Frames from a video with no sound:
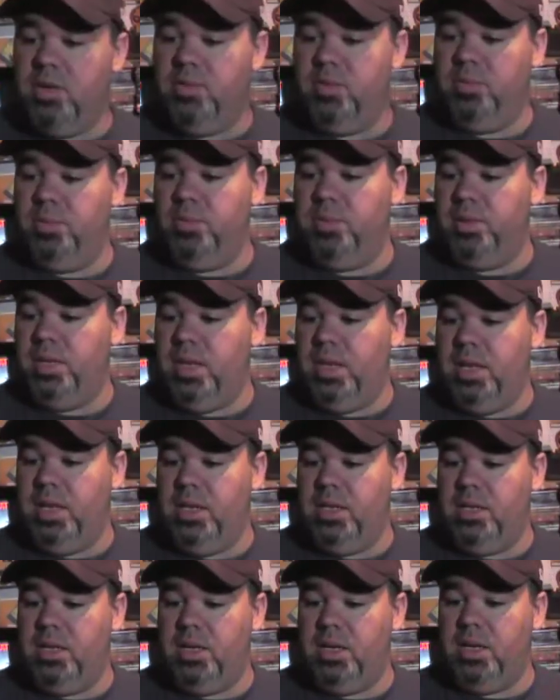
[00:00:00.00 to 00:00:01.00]
of them,
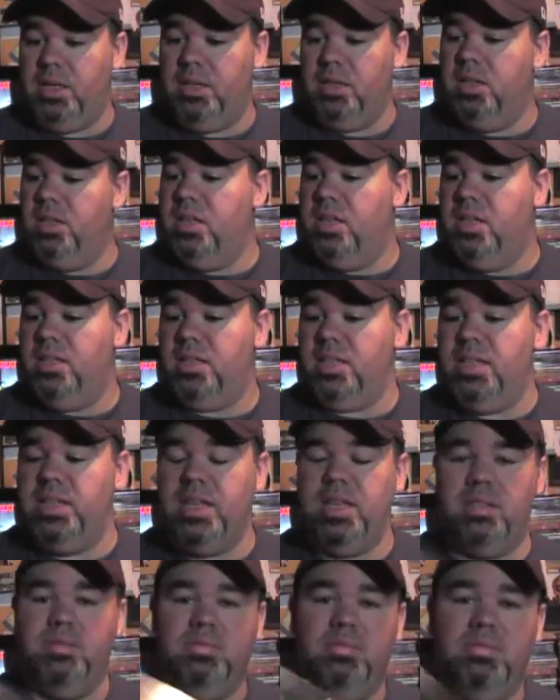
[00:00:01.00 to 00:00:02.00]
and so you
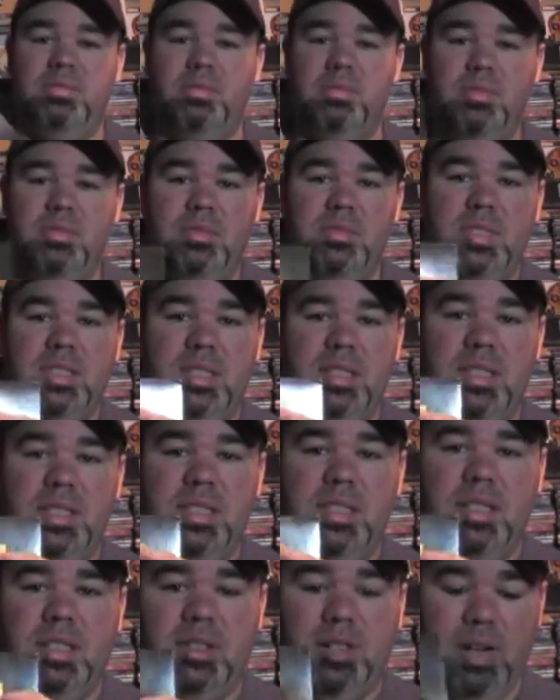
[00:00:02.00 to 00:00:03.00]
get that silly
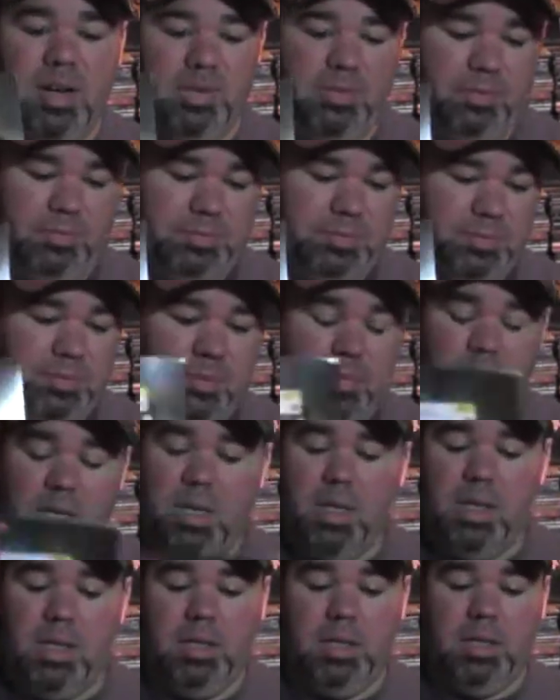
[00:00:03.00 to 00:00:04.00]
sticker off.
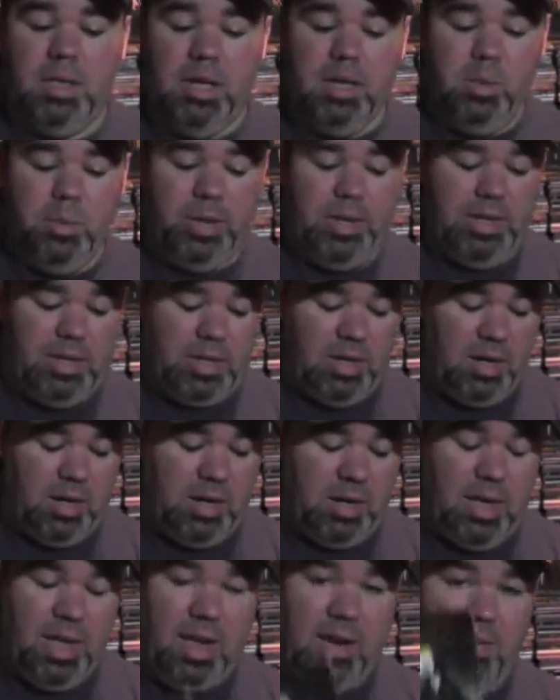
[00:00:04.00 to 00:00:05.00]
Anyway, I
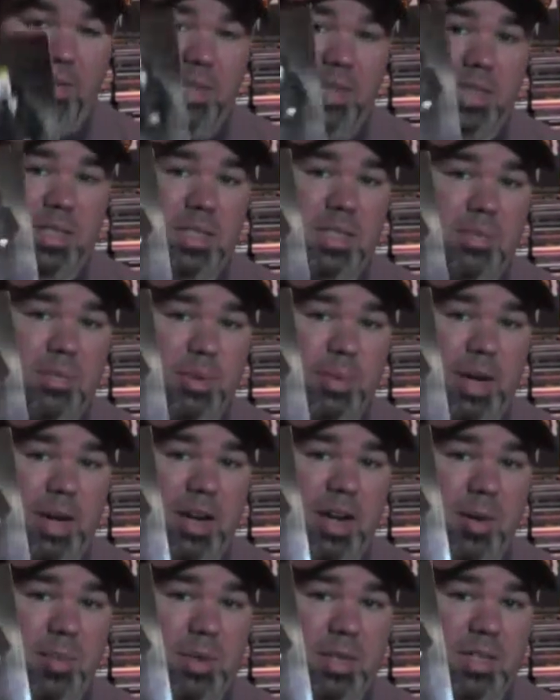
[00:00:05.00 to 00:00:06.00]
already have this, but my
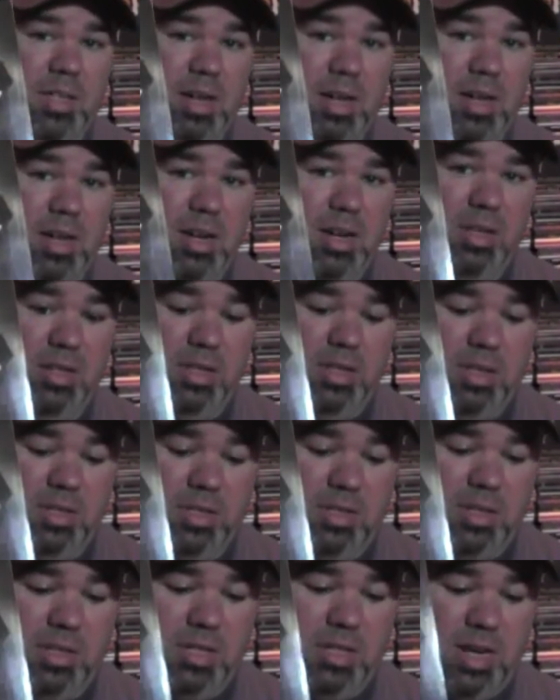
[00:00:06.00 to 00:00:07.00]
copy is not nearly in
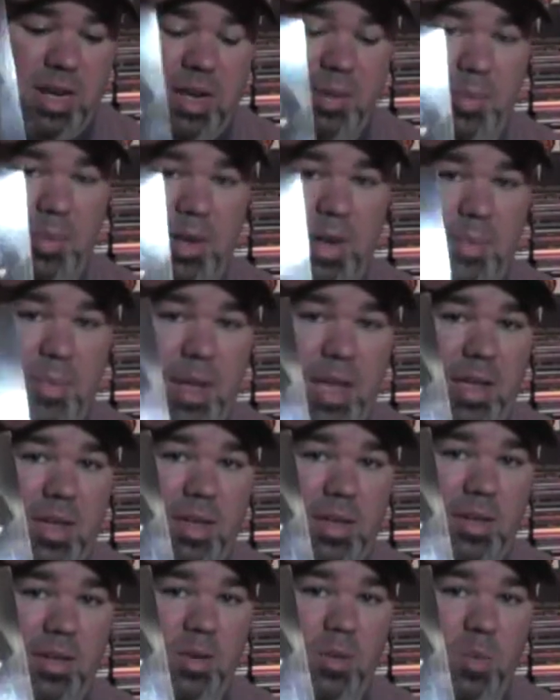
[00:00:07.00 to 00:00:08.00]
this good a shape, and I
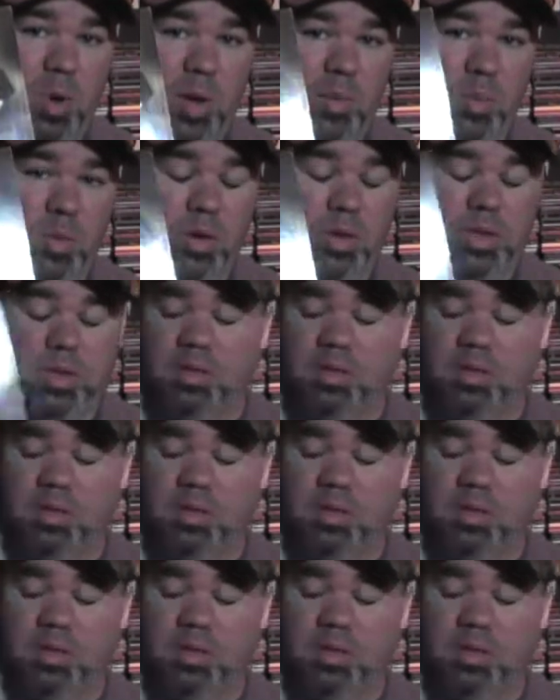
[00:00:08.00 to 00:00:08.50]
paid way more